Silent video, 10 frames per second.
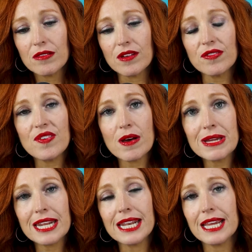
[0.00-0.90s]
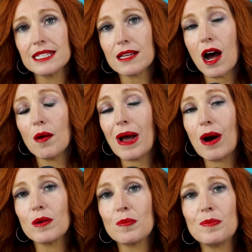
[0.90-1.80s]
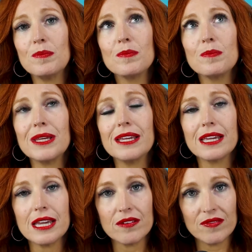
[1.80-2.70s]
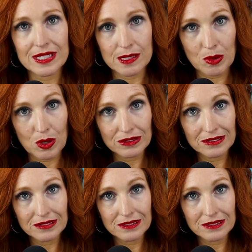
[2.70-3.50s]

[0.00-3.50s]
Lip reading: The feminine is about being invisible,